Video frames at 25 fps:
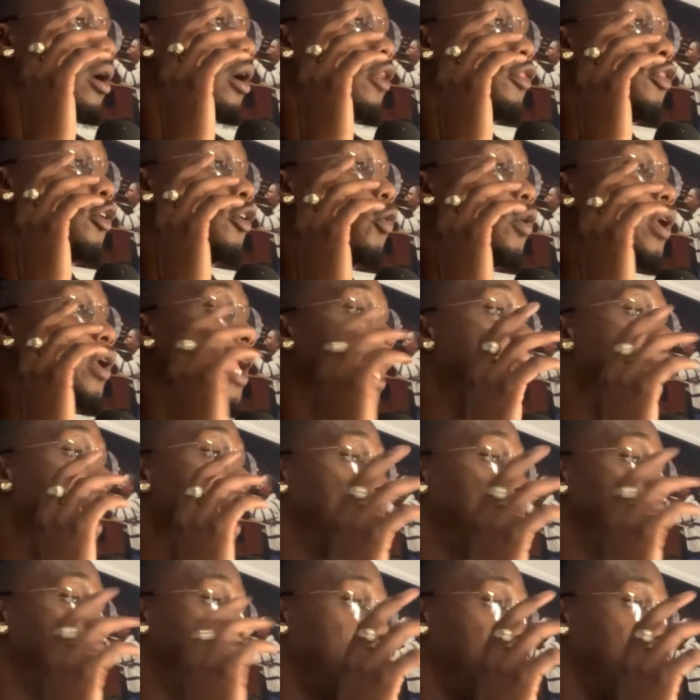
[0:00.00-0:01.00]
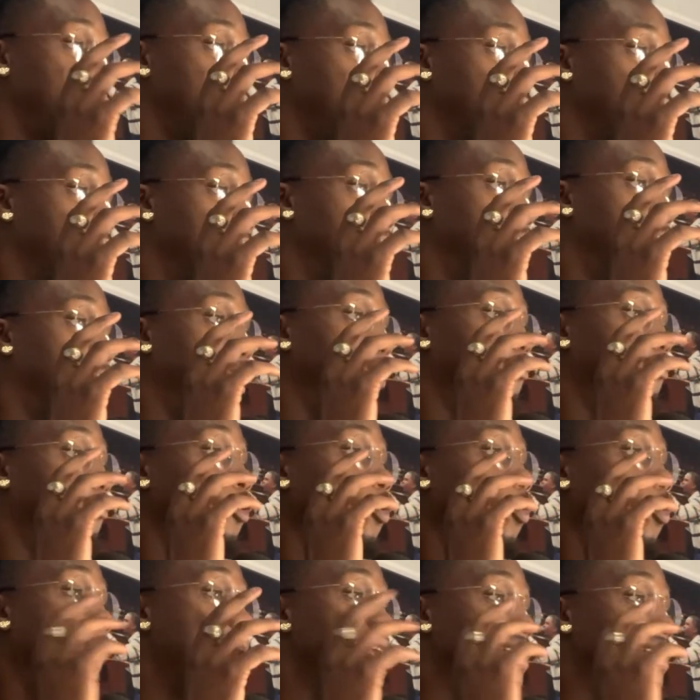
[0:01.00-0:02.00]
the reality of
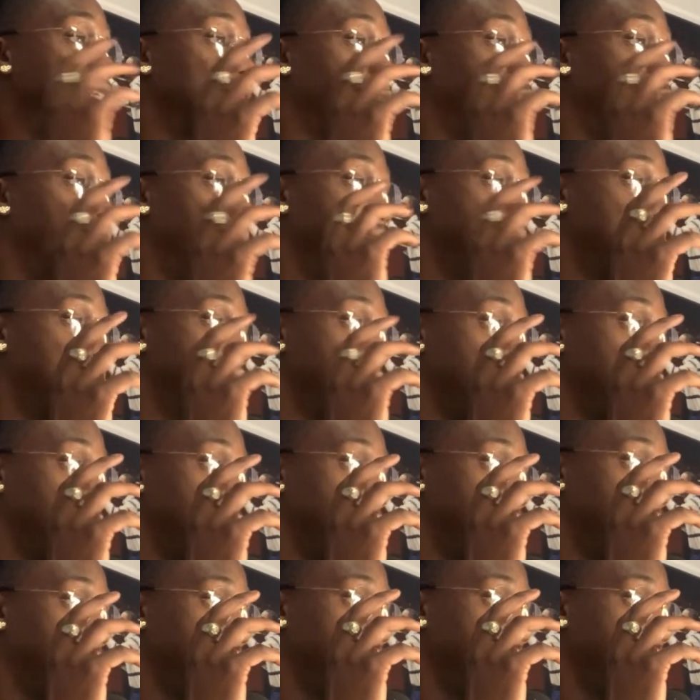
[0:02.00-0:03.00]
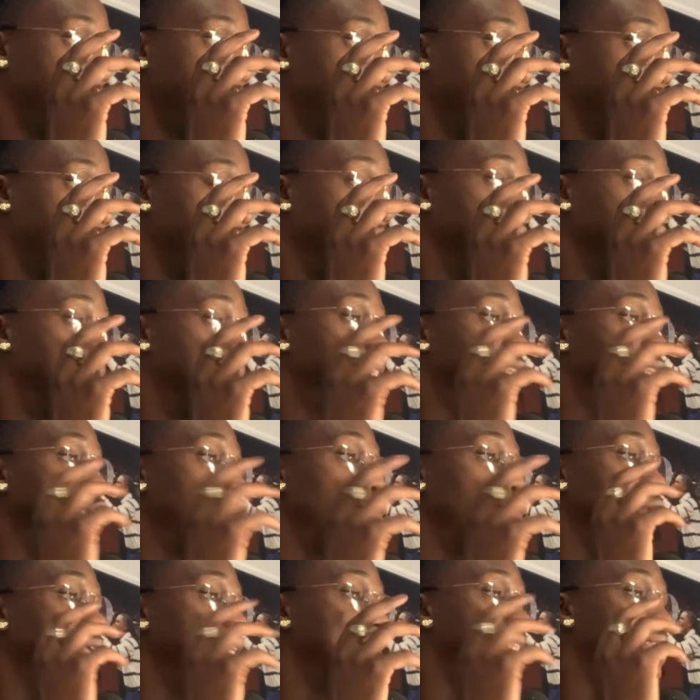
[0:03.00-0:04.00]
white supremacy is
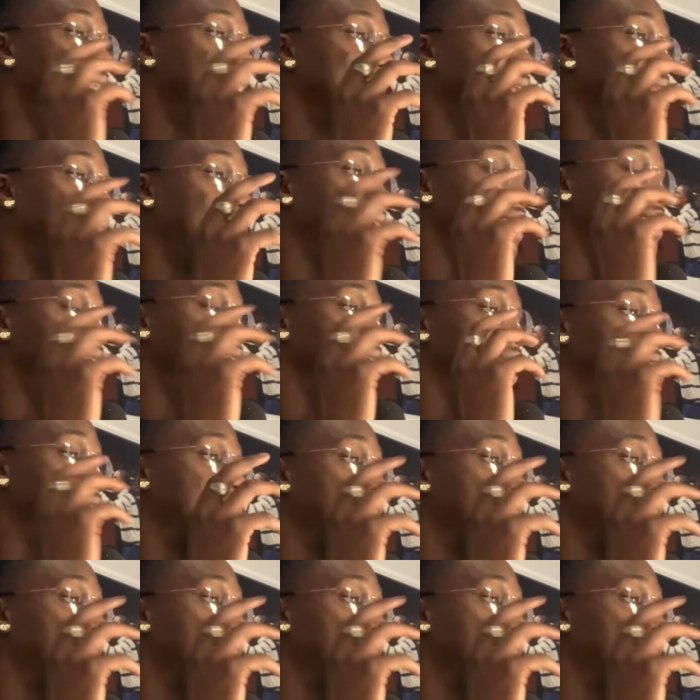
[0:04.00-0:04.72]
so insidious and